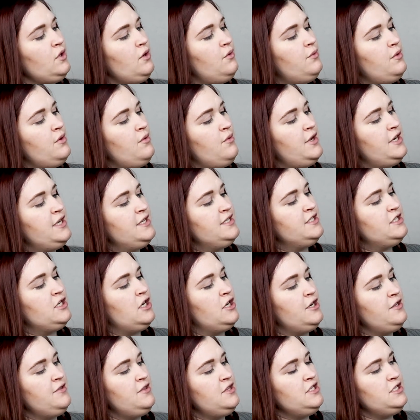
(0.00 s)
We want to
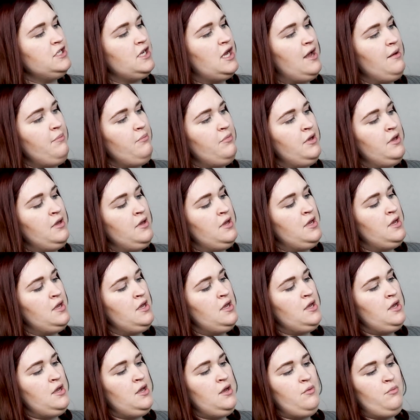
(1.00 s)
start at the top,
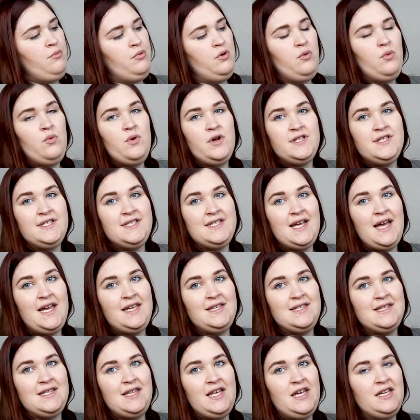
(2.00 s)
put one
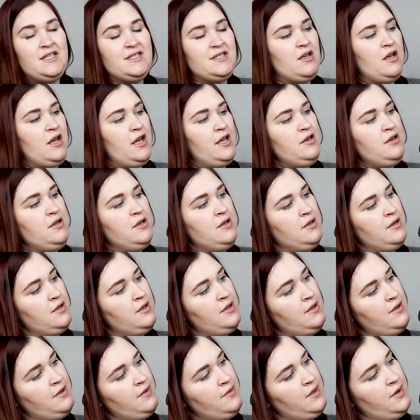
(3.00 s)
side's legs on,
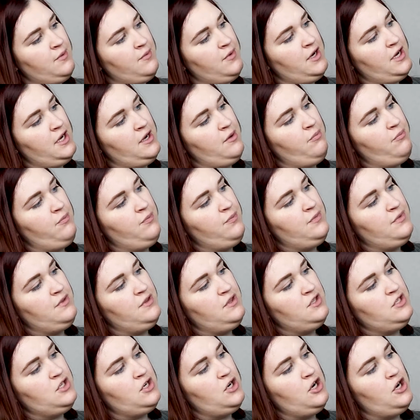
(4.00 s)
then we're going to
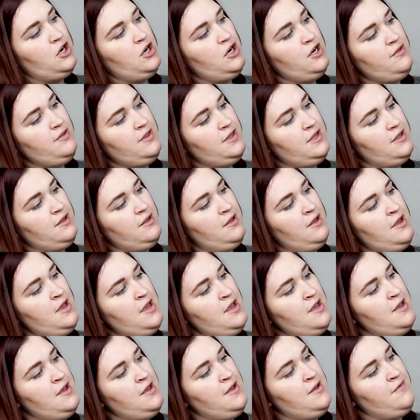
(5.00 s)
turn
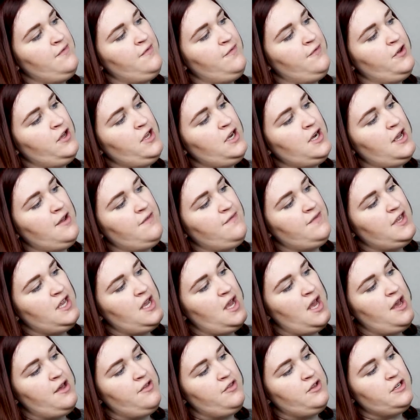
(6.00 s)
the foot of
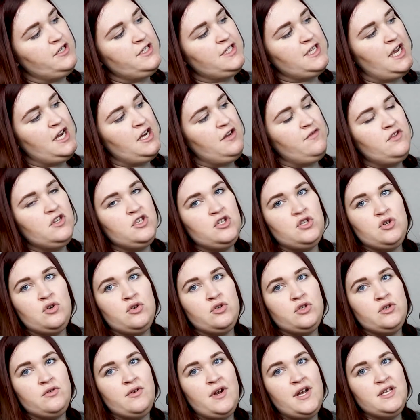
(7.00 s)
the other side of the
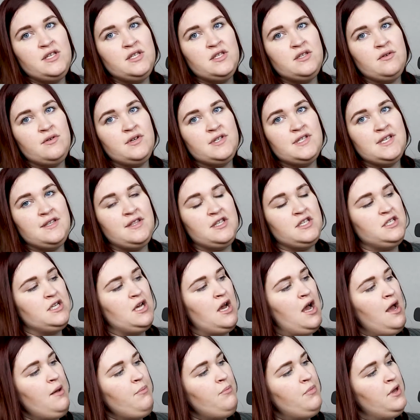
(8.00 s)
shoulder rest so it's at the
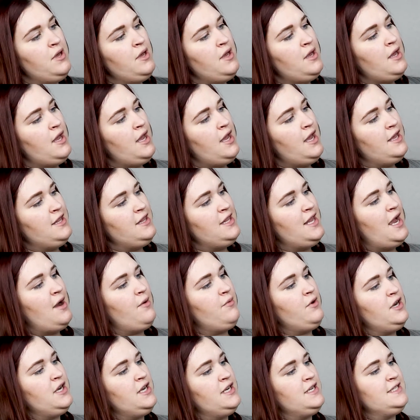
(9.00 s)
top, and
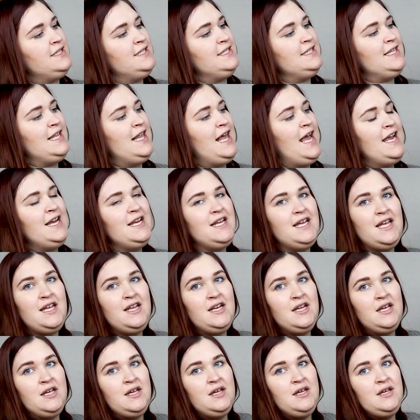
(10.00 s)
now we're going to slide
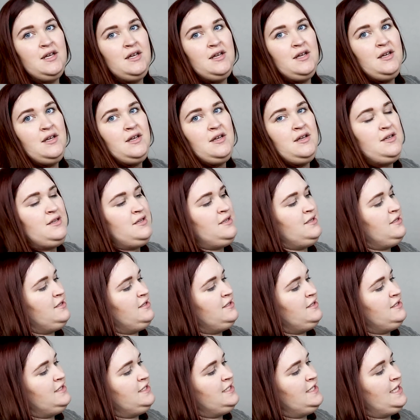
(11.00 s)
it,
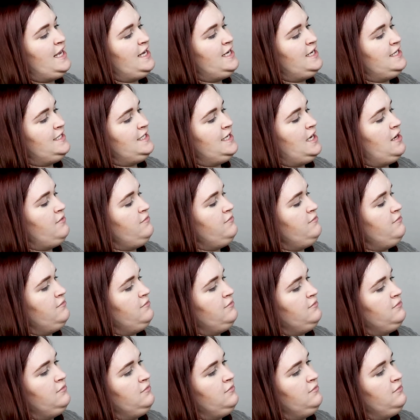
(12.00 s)
slide it down.